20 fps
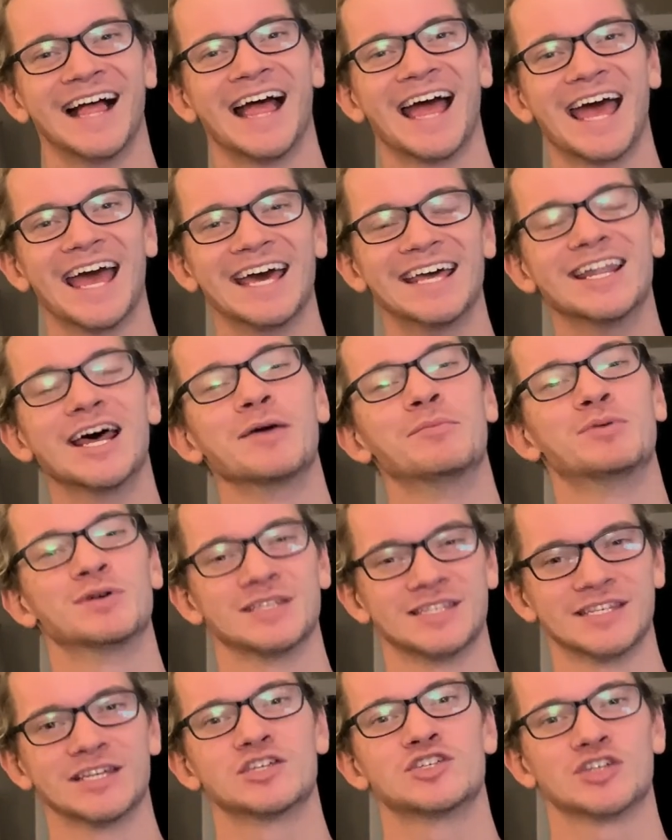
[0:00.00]
in a
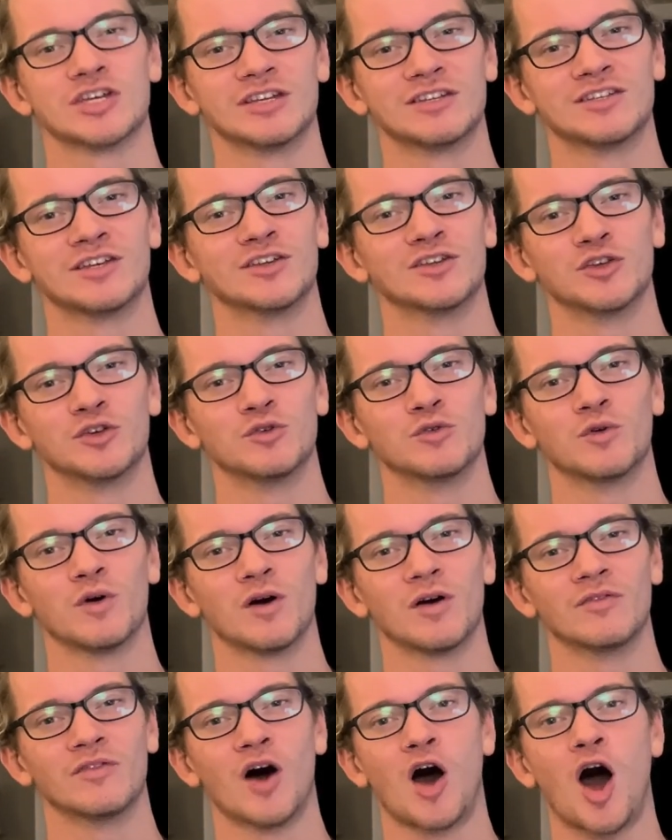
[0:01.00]
position to do
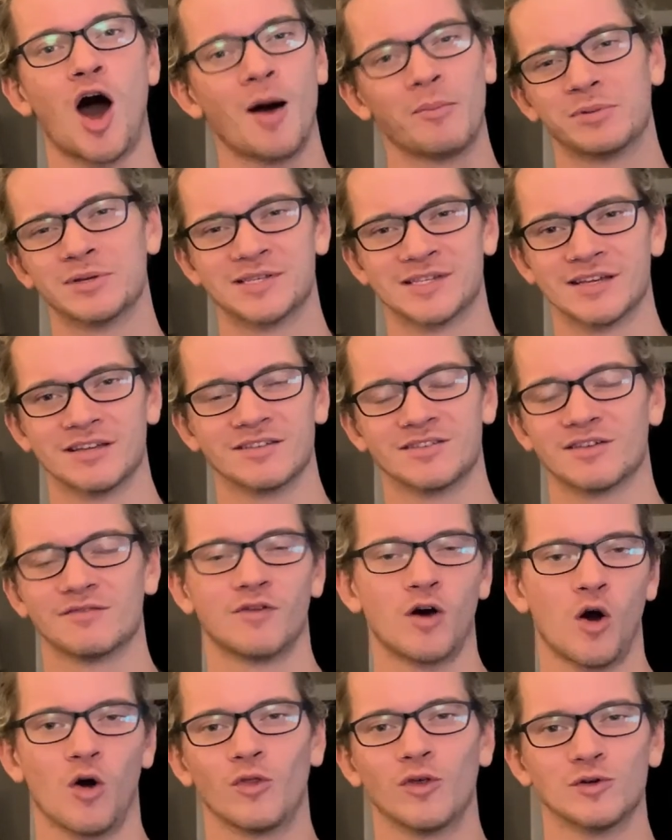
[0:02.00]
the opposites of
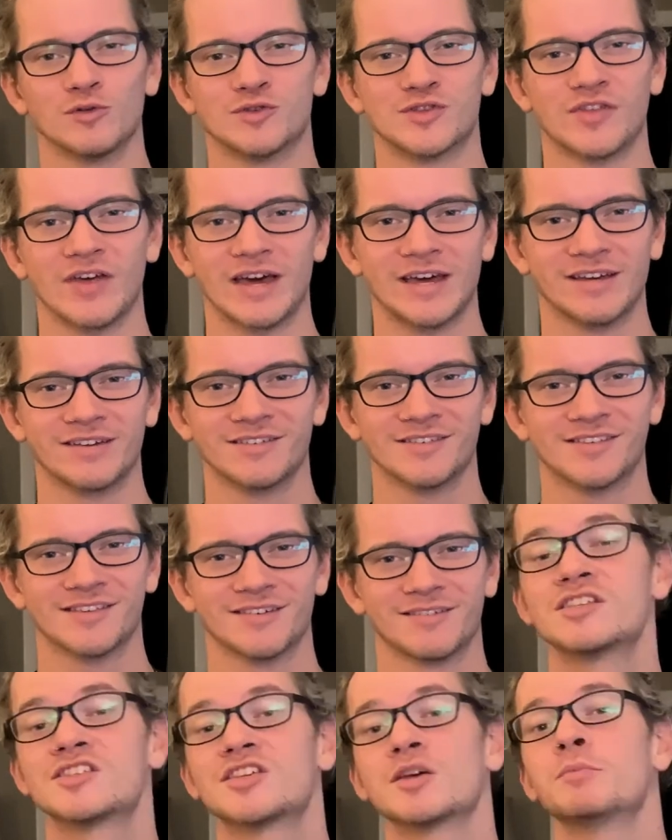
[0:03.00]
all those things.
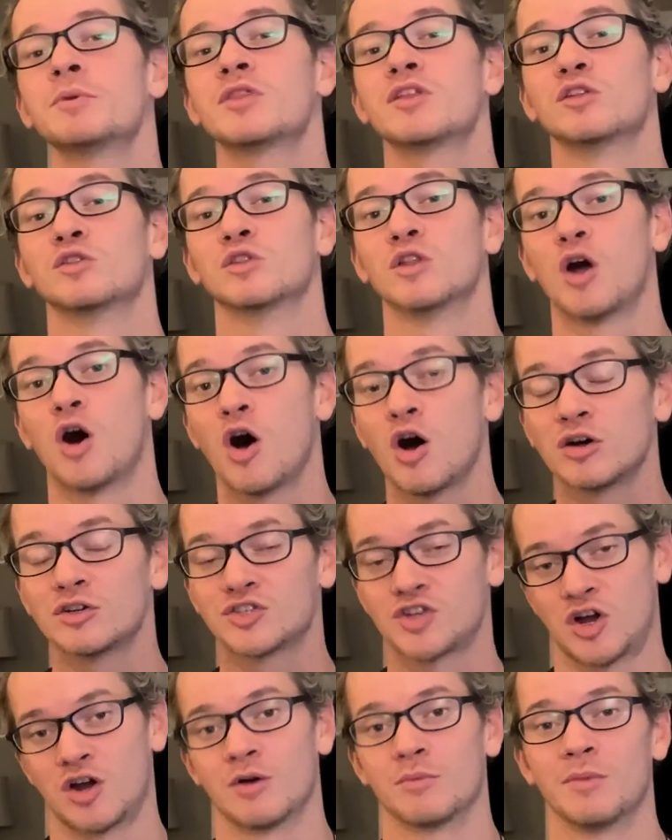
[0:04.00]
Some of the
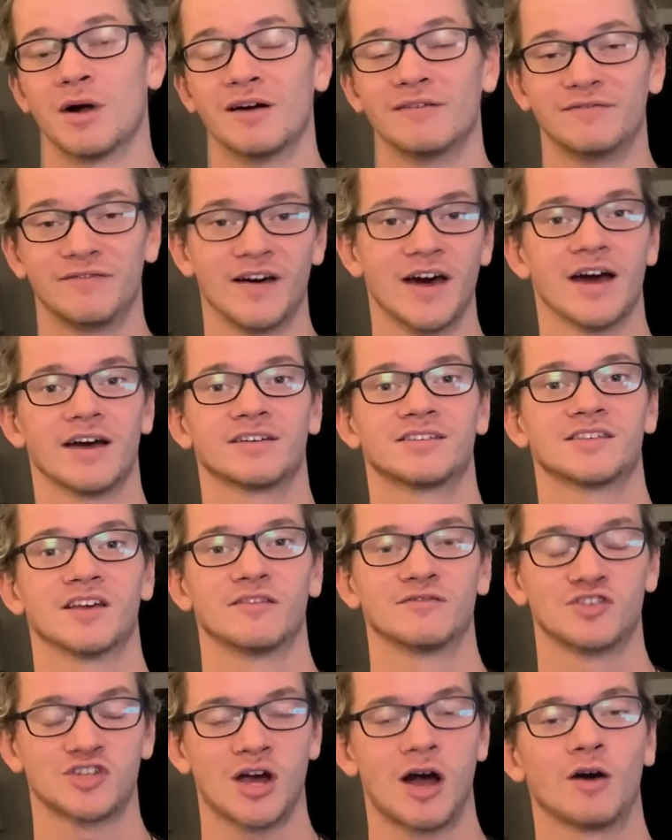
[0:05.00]
long-term effects of
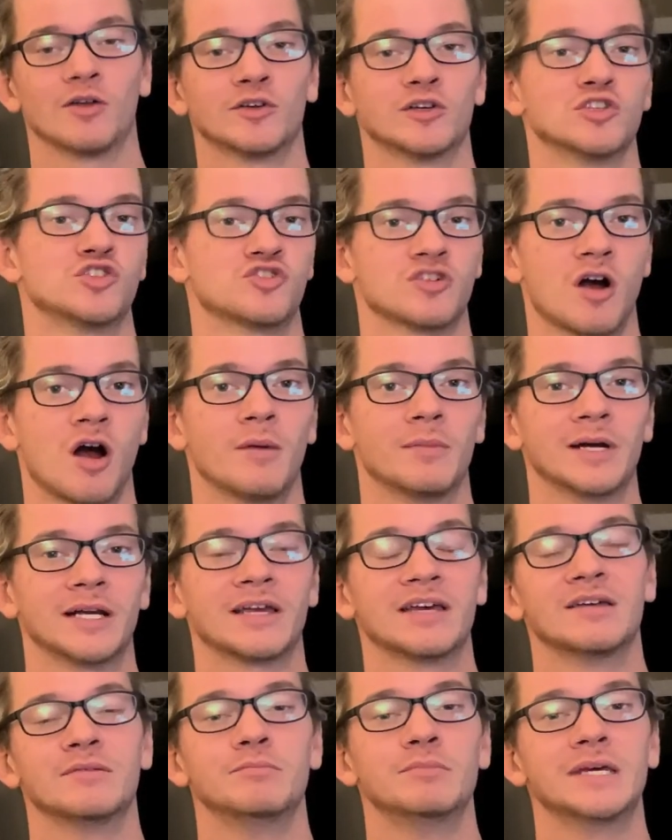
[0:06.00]
childhood trauma
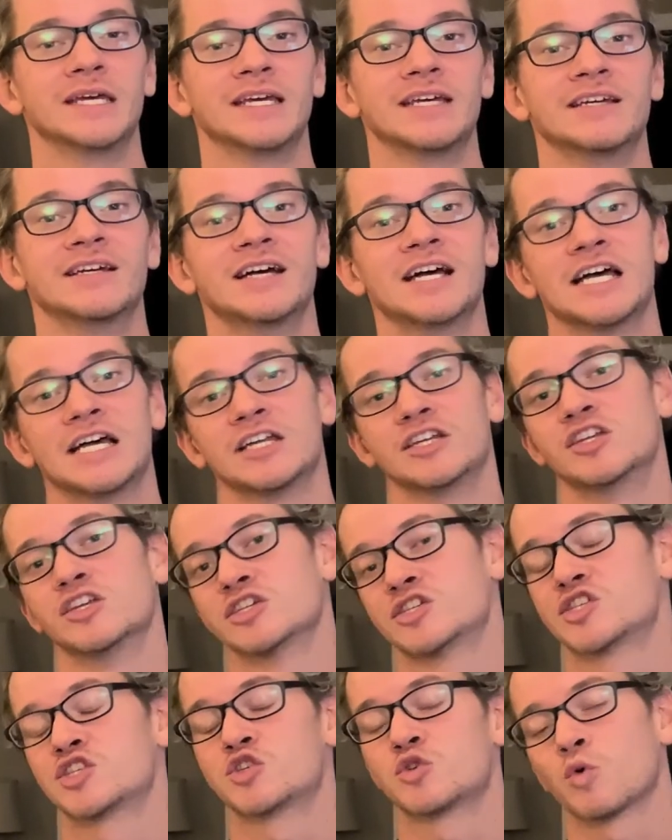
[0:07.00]
can be
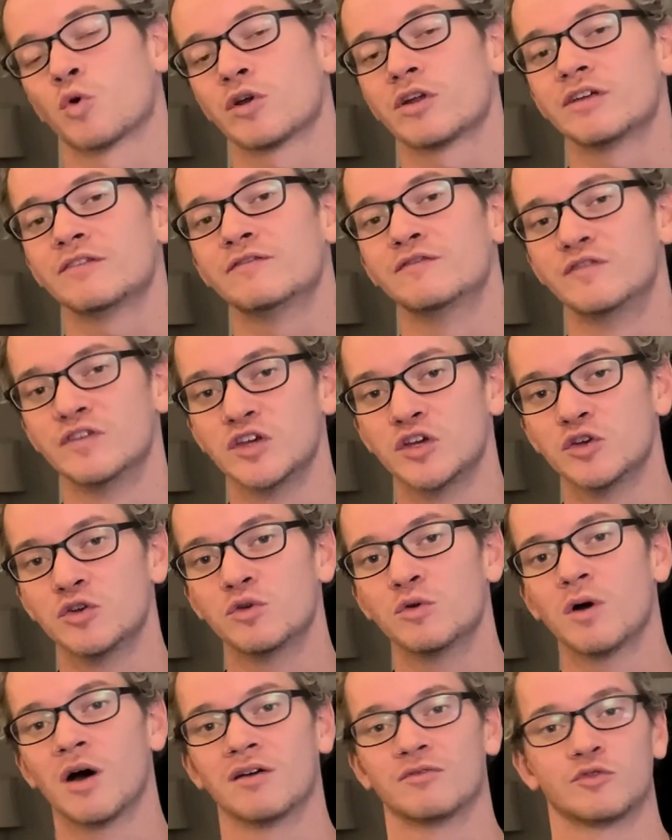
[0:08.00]
distorted
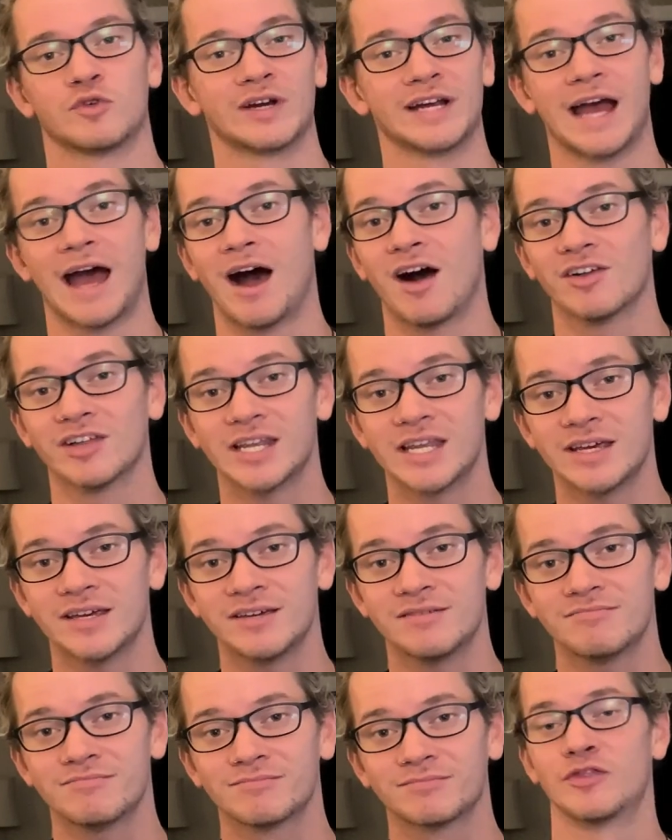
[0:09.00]
view of reality,
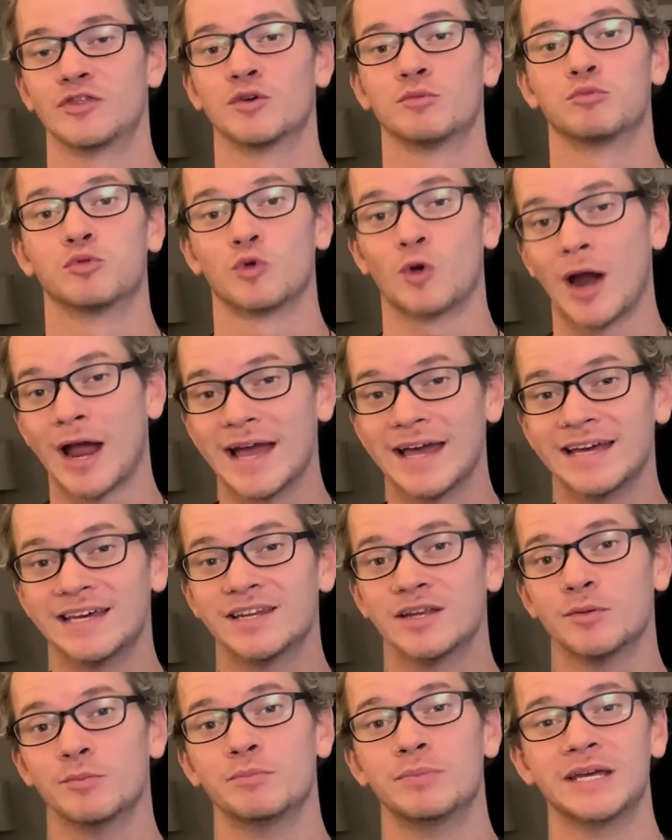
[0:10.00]
the
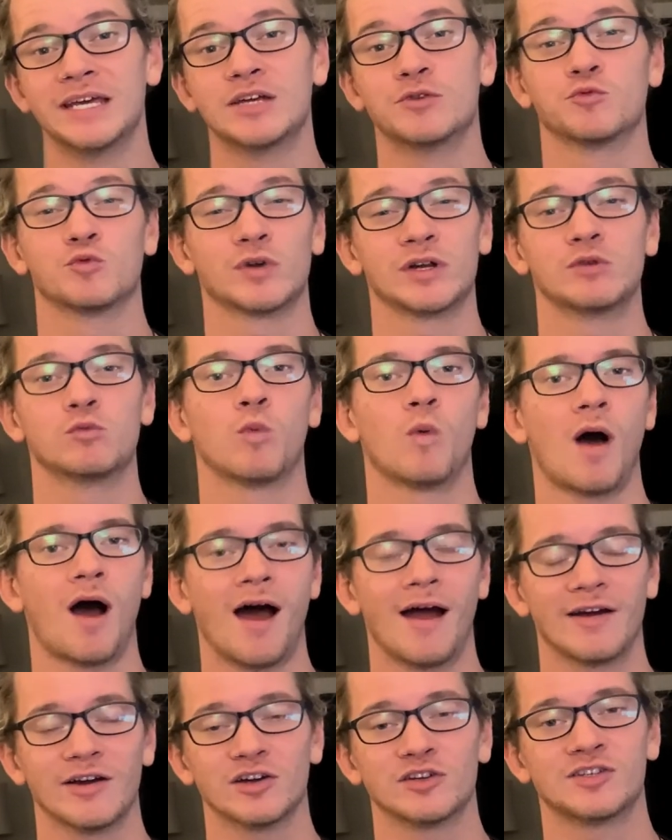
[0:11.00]
brain being
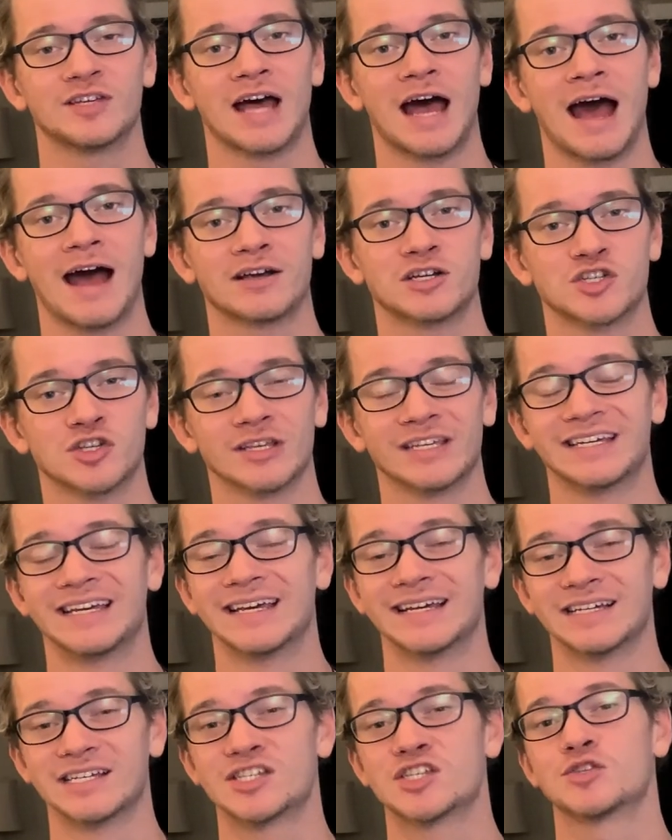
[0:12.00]
rewired to actually
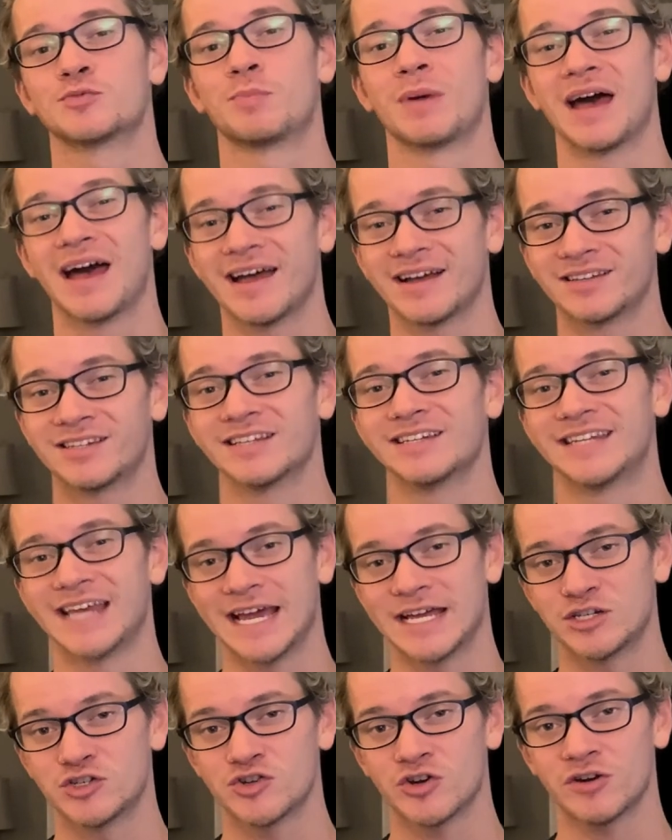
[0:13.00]
expect
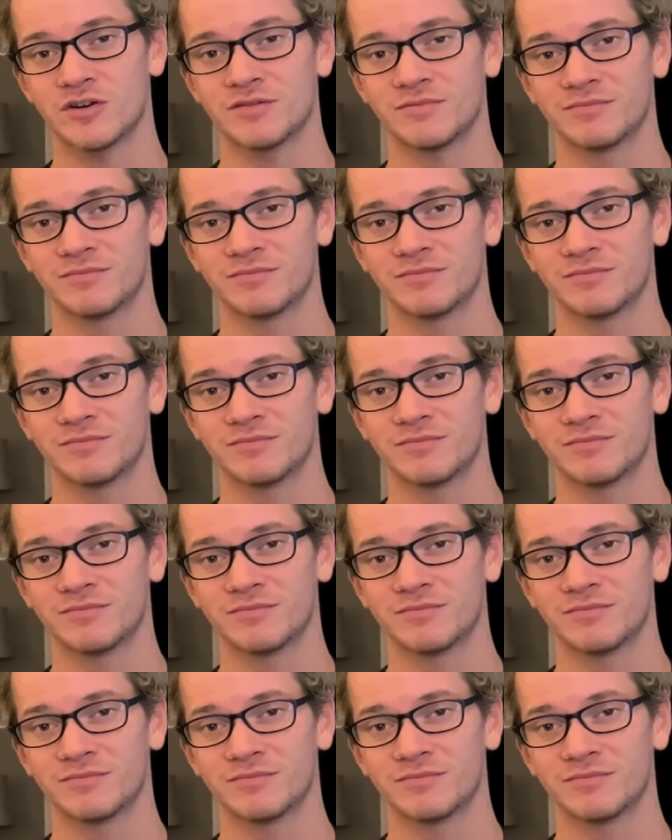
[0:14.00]
danger.